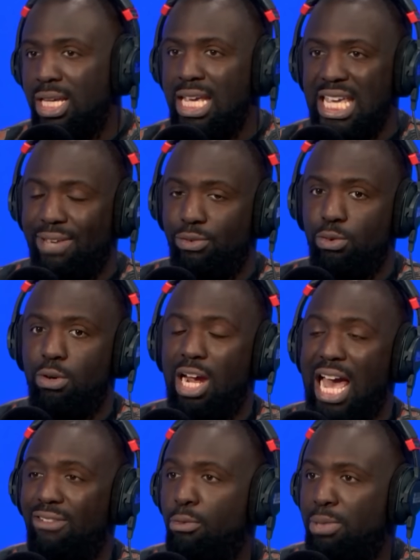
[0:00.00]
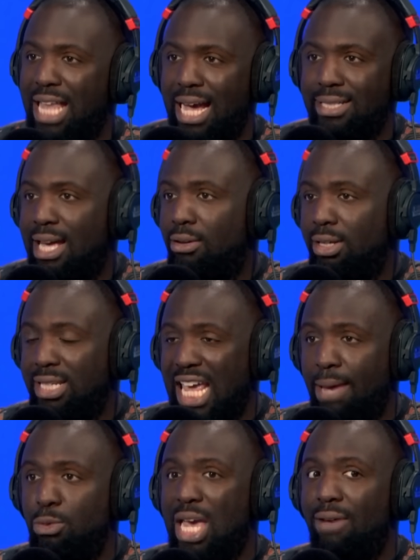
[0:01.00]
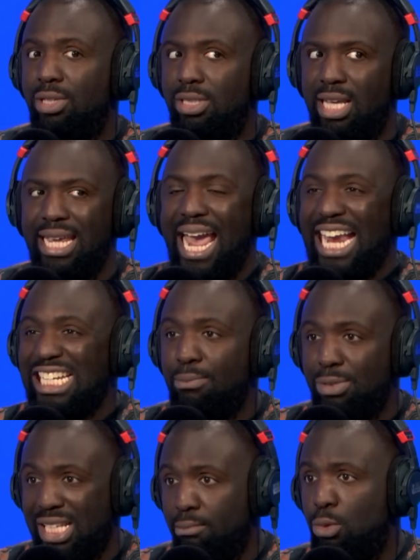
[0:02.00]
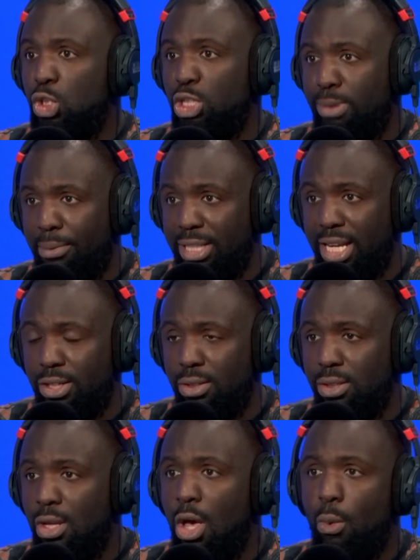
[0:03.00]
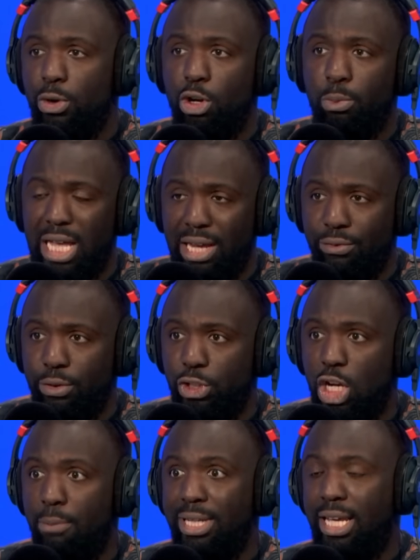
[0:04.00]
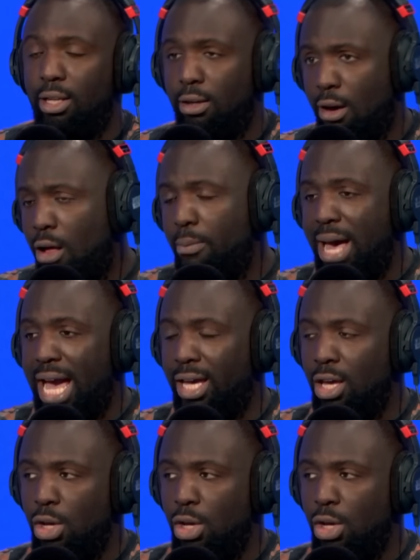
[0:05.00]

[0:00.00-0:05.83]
if you have a black-sounding name, you have to send 80% more job applications when you're applying for a job to get a call back.